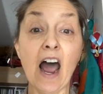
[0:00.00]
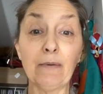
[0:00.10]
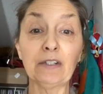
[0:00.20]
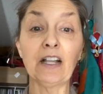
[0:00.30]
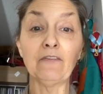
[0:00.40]

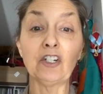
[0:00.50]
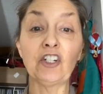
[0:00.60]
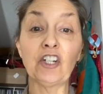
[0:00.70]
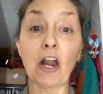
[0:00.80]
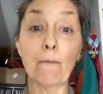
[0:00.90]
I would love to
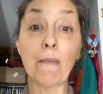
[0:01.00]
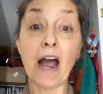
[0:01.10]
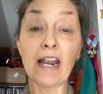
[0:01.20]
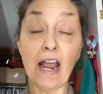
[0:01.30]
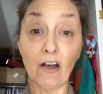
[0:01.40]
share
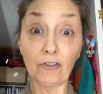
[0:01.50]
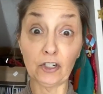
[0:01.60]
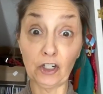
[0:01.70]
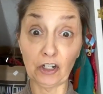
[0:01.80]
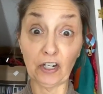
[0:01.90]
my
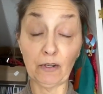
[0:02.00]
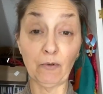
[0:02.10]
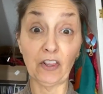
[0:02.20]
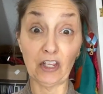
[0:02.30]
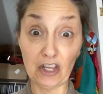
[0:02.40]
health journey
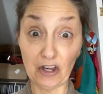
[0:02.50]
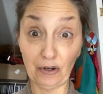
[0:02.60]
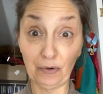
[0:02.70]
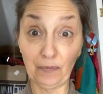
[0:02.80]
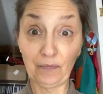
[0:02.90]
with
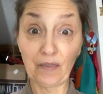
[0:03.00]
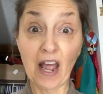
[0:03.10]
you.